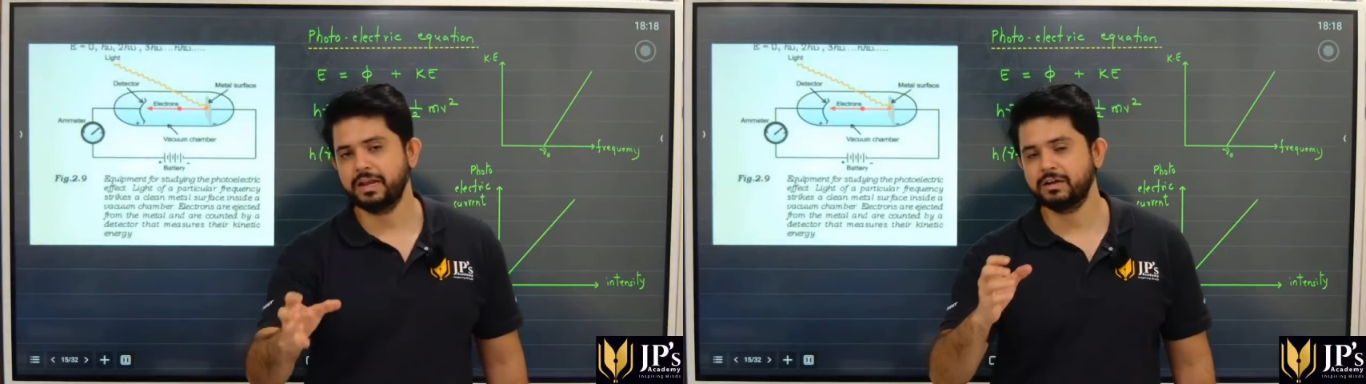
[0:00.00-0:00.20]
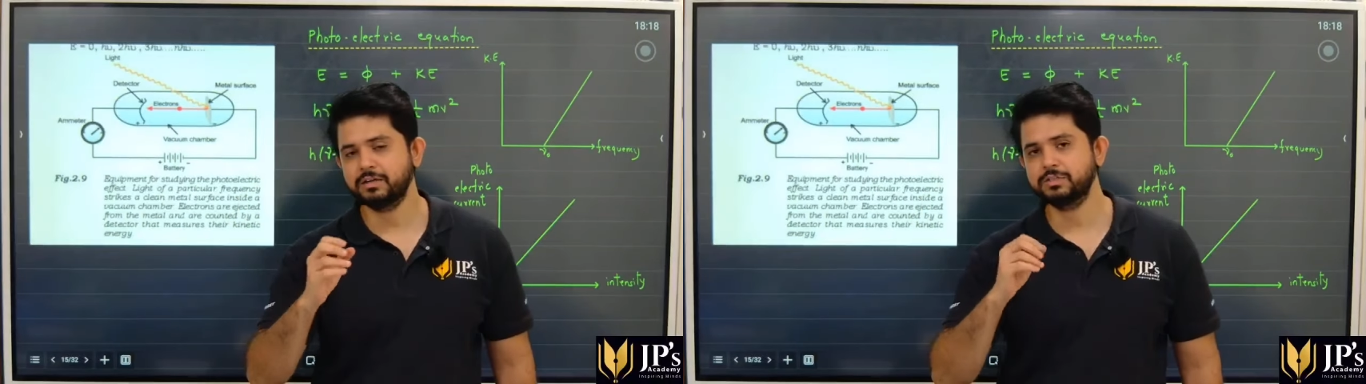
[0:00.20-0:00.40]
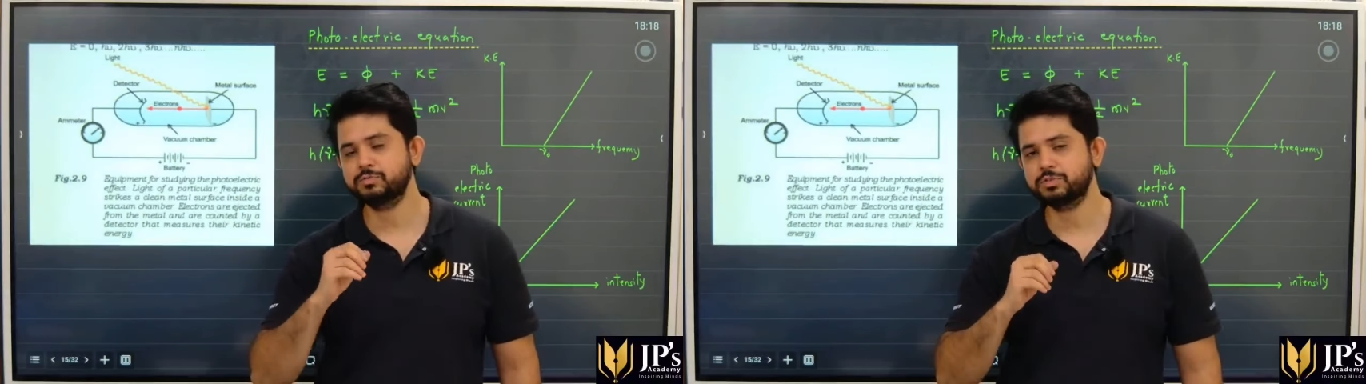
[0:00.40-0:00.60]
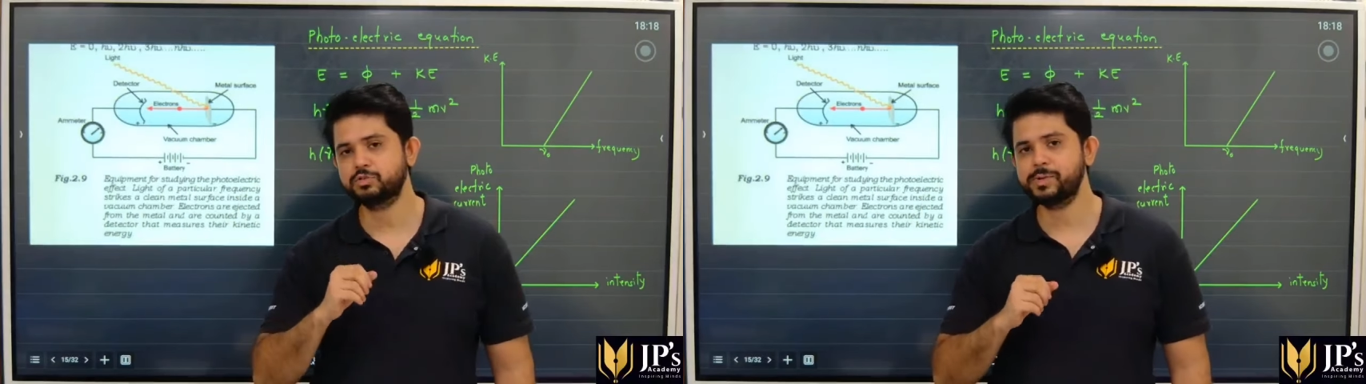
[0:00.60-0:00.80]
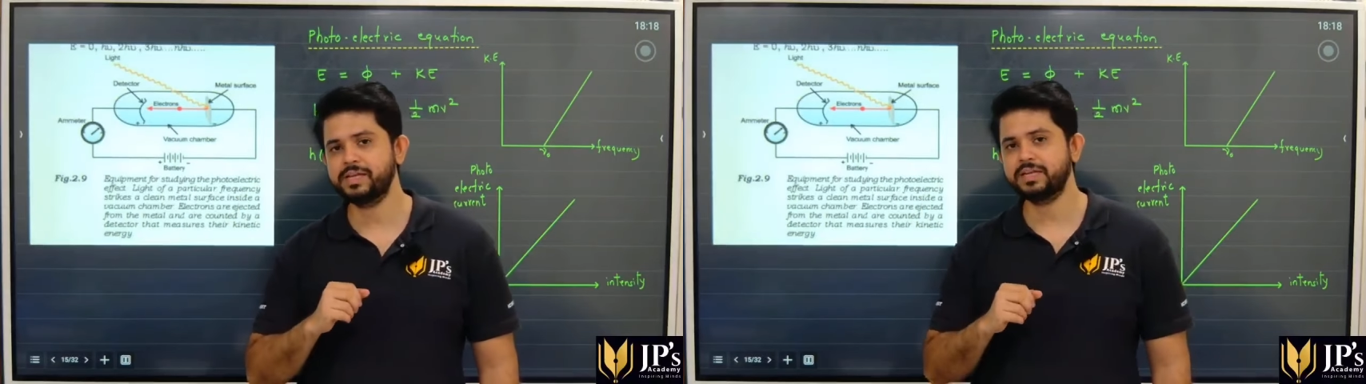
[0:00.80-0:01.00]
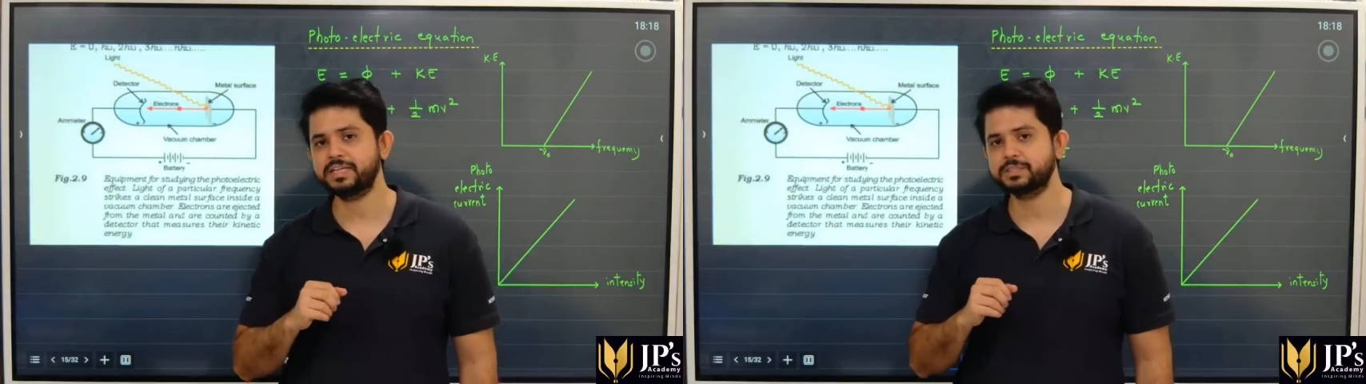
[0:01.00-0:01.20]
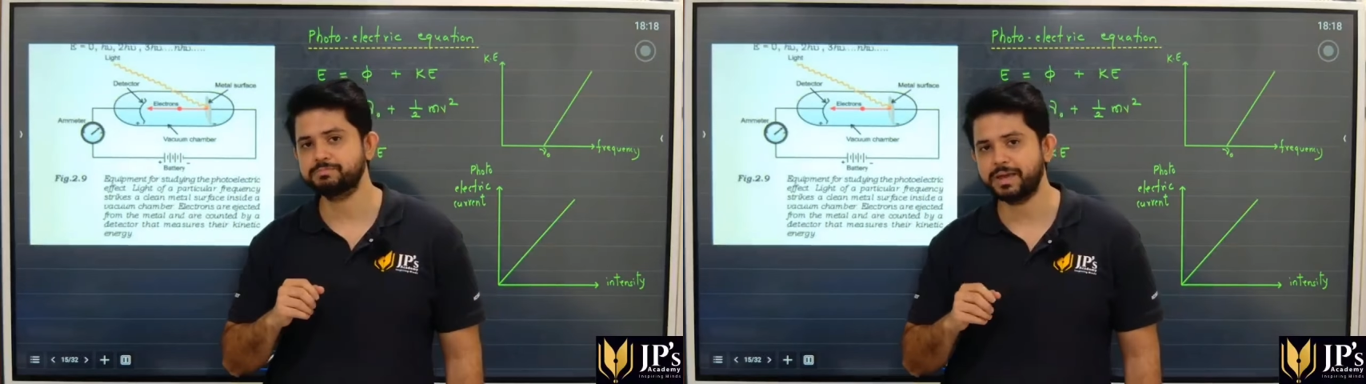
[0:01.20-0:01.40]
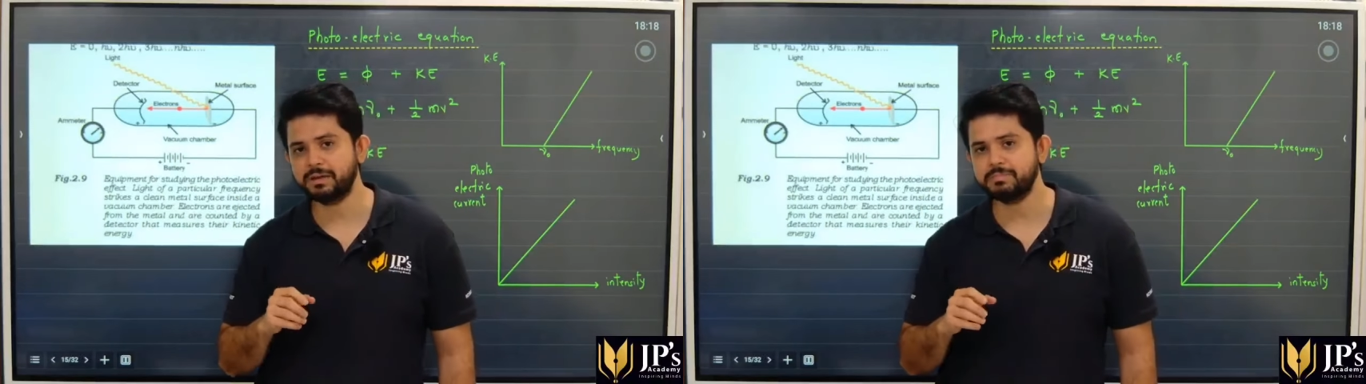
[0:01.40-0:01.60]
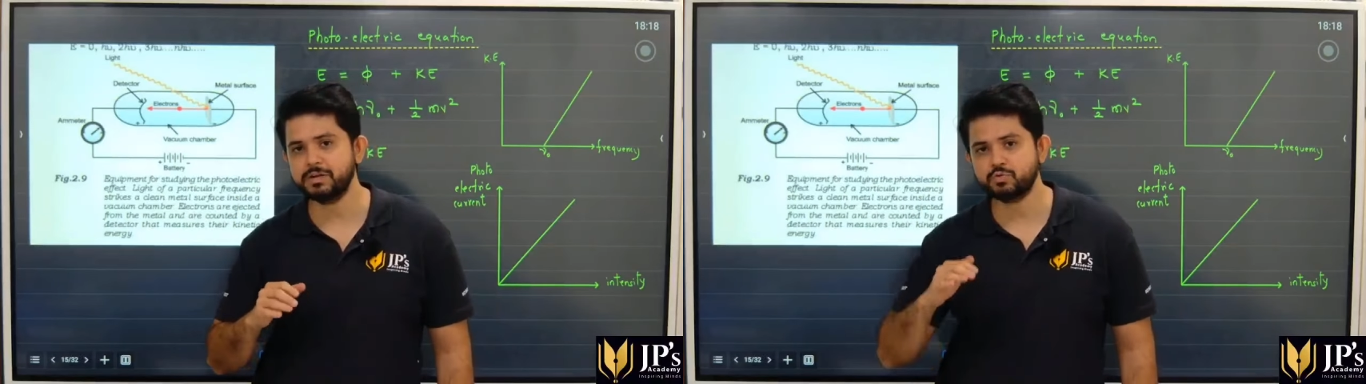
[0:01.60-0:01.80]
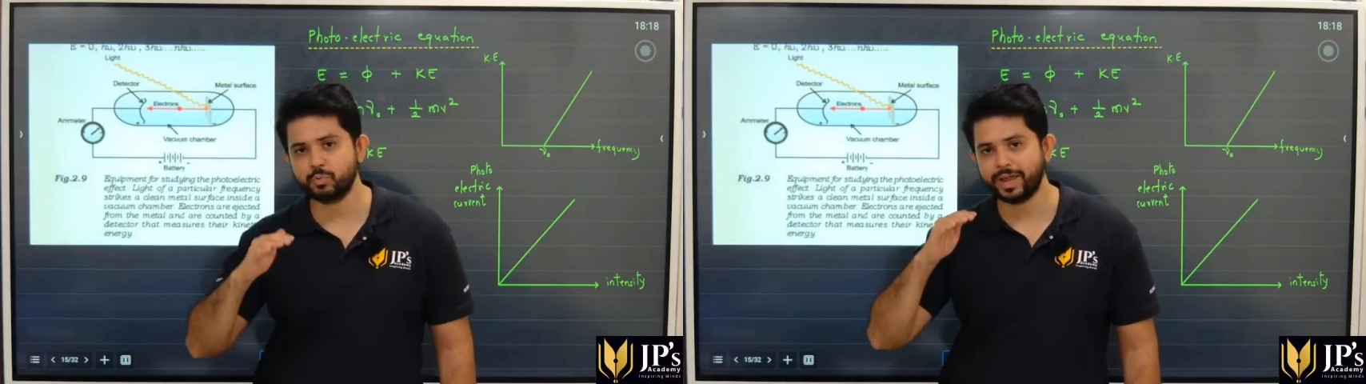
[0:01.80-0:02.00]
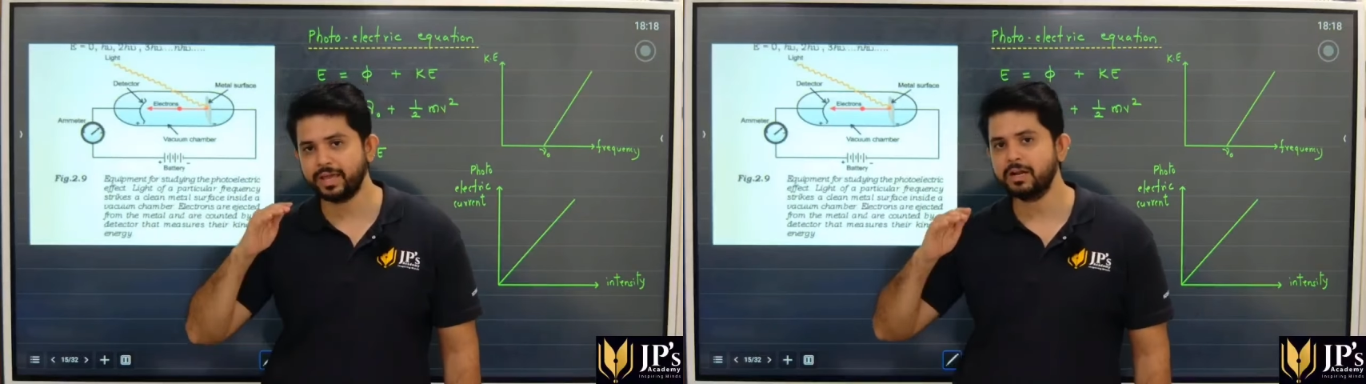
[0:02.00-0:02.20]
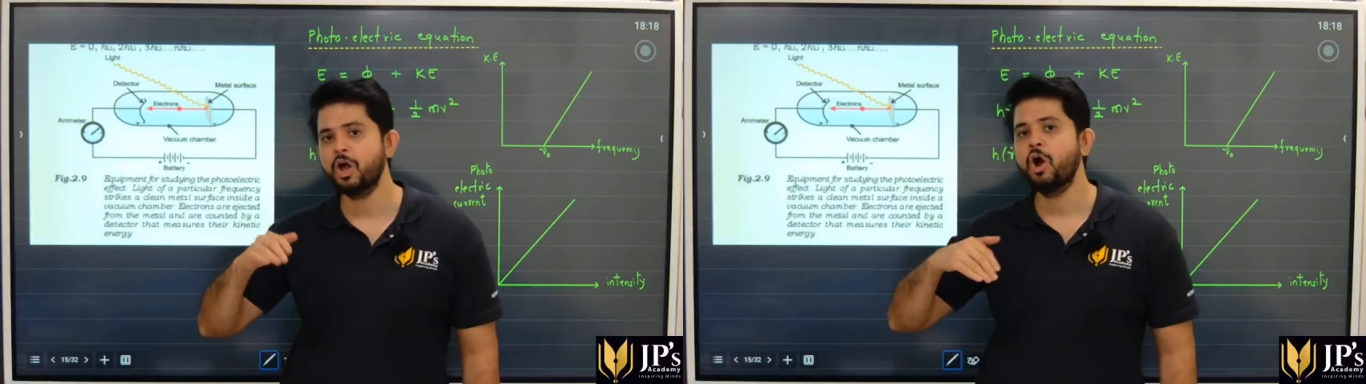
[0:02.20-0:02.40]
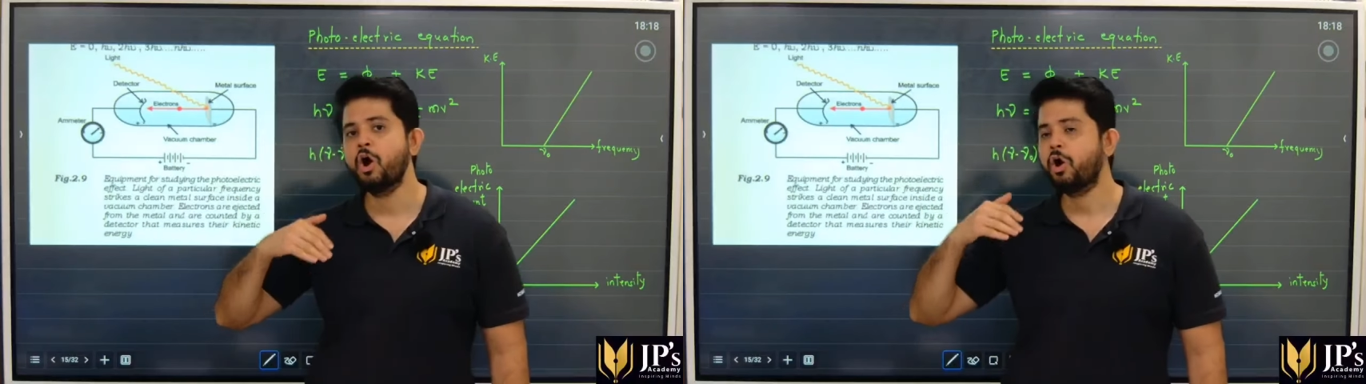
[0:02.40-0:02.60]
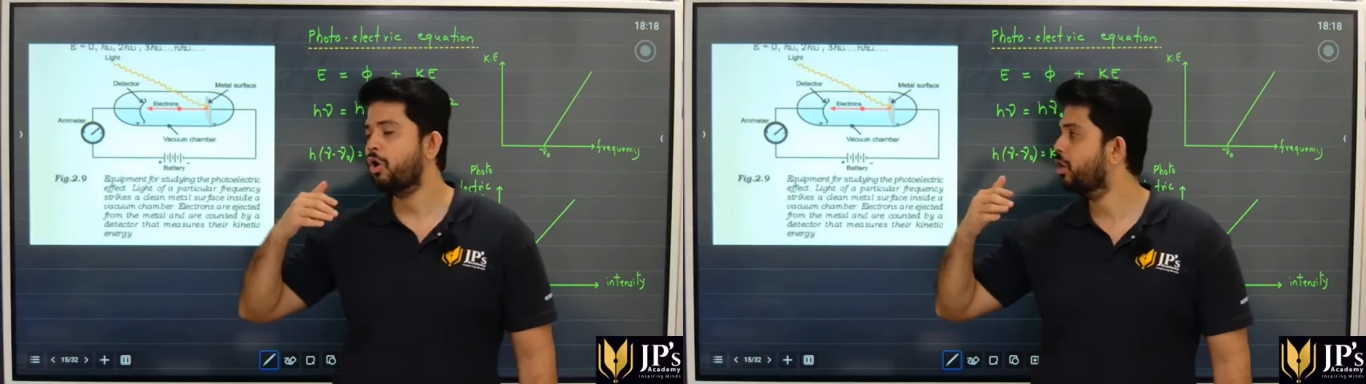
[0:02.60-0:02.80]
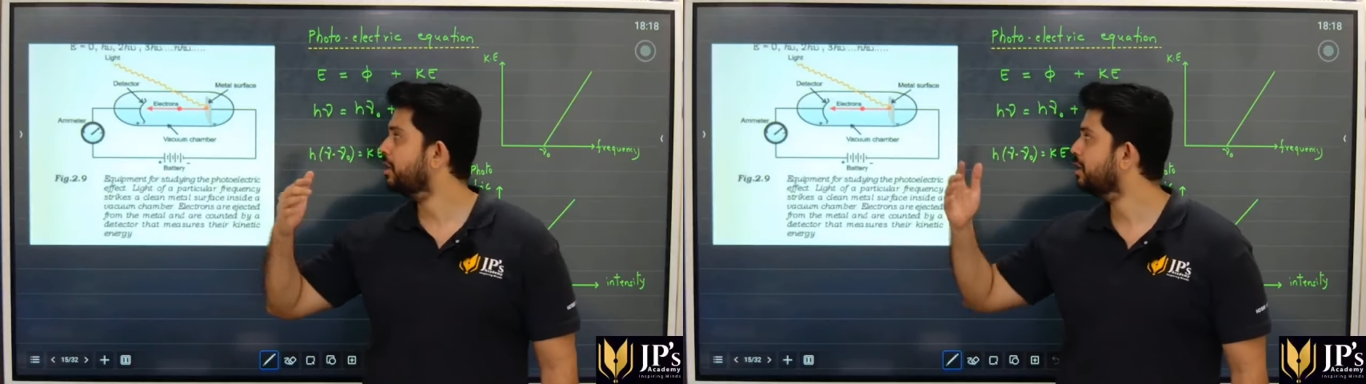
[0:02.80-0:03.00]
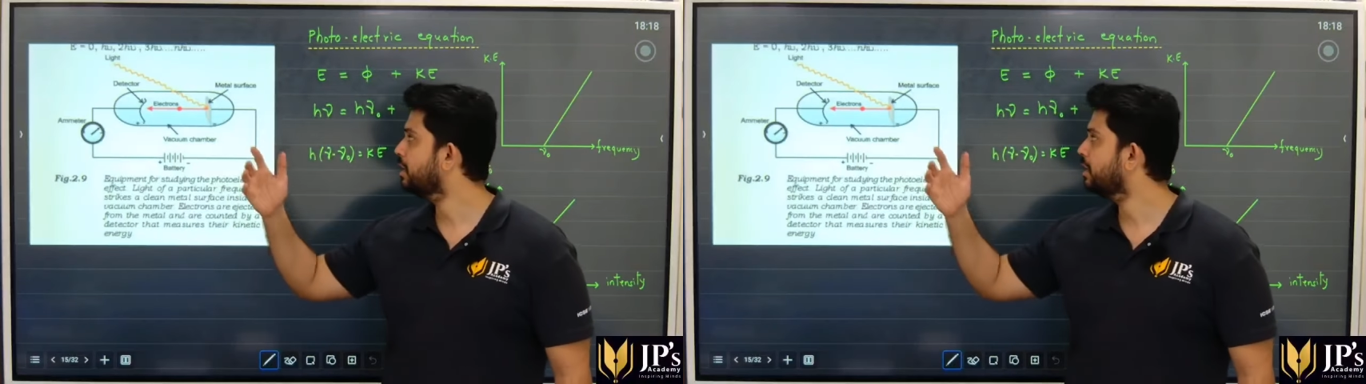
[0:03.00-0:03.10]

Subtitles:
Hertz was doing an experiment where on